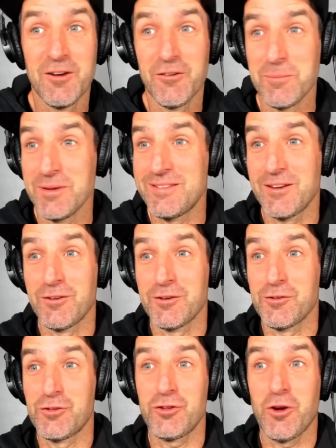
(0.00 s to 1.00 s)
Remy
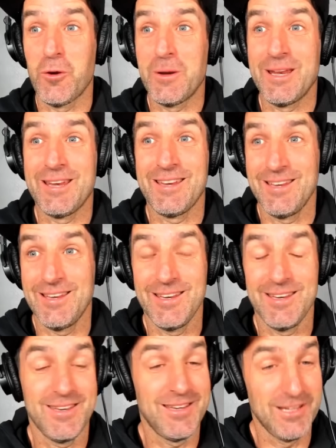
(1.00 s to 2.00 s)
Tiron showing
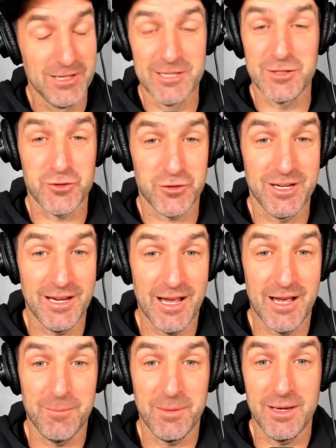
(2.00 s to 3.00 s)
he literally,
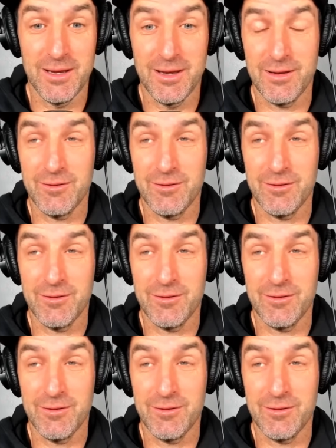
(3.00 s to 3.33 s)
I mean,